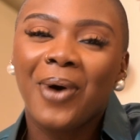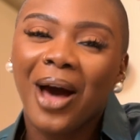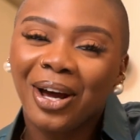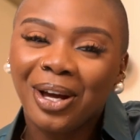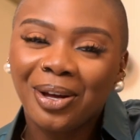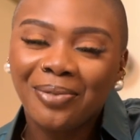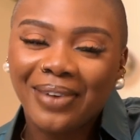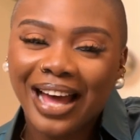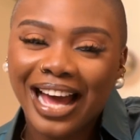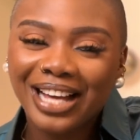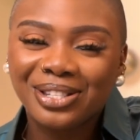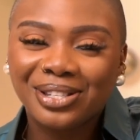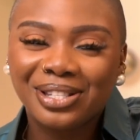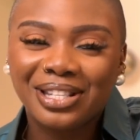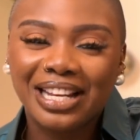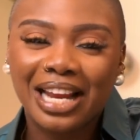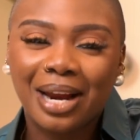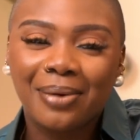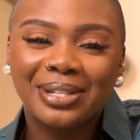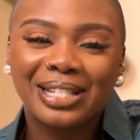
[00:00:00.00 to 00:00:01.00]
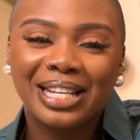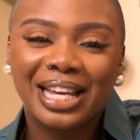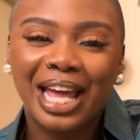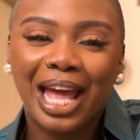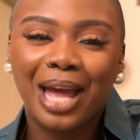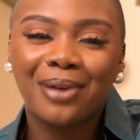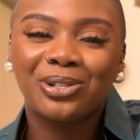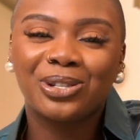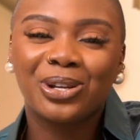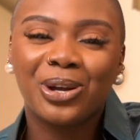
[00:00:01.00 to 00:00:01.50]
Welcome back to Celebrity
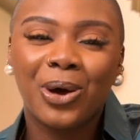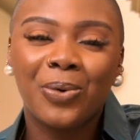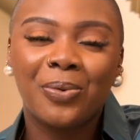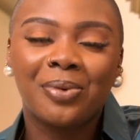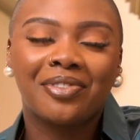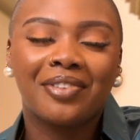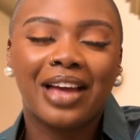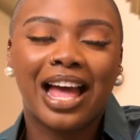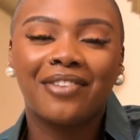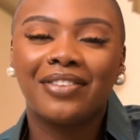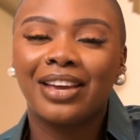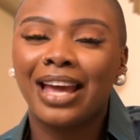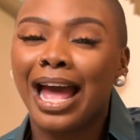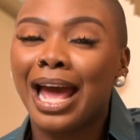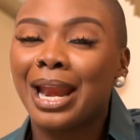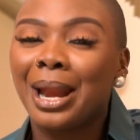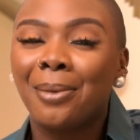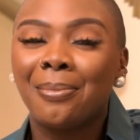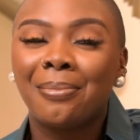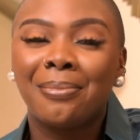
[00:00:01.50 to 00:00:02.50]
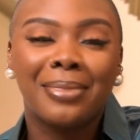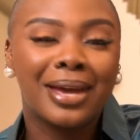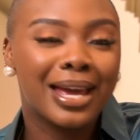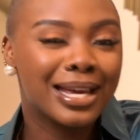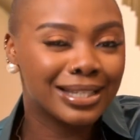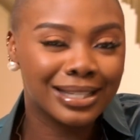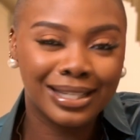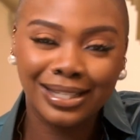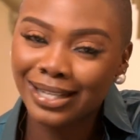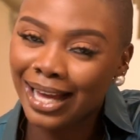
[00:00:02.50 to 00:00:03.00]
Game Show. We've been having an
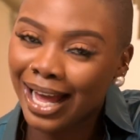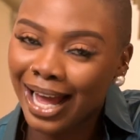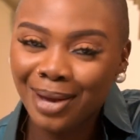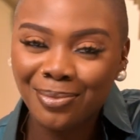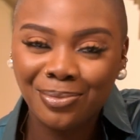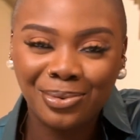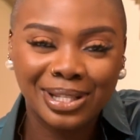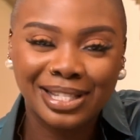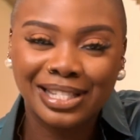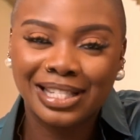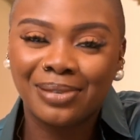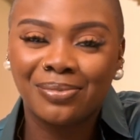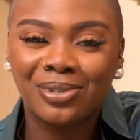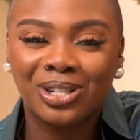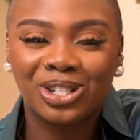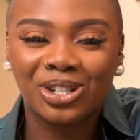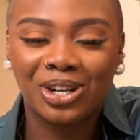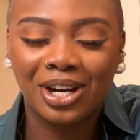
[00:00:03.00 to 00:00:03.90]
amazing time with Simi